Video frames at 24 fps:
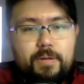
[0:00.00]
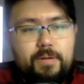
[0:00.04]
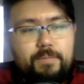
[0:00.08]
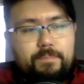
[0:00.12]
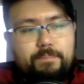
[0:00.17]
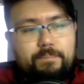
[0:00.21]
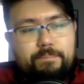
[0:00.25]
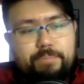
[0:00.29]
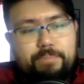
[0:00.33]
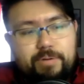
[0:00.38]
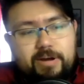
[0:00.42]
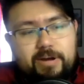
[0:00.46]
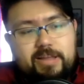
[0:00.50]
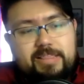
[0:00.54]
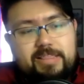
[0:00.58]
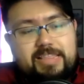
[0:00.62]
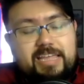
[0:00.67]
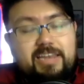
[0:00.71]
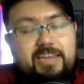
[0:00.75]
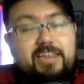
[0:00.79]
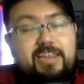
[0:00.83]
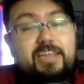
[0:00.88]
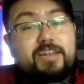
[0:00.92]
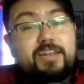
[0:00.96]
but they
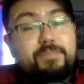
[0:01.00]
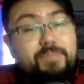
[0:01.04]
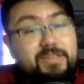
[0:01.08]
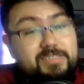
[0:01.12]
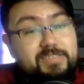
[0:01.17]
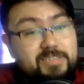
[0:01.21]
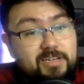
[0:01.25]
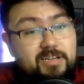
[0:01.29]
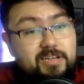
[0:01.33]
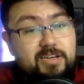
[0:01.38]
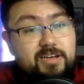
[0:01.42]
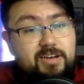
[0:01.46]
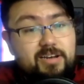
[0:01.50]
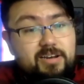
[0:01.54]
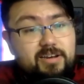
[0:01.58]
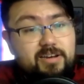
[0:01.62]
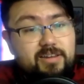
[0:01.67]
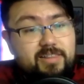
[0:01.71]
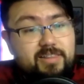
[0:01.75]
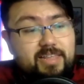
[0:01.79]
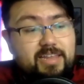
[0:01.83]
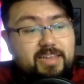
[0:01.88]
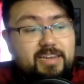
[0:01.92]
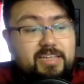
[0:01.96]
need to be done
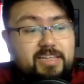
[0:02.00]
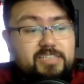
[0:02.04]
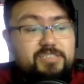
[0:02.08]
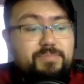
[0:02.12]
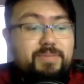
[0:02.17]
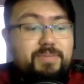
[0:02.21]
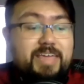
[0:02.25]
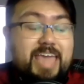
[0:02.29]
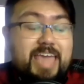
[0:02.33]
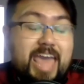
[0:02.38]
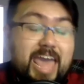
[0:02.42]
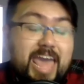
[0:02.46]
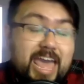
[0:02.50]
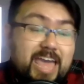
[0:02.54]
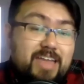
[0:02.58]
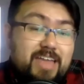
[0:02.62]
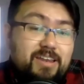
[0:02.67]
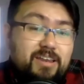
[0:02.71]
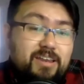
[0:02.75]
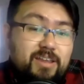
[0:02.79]
they need to be had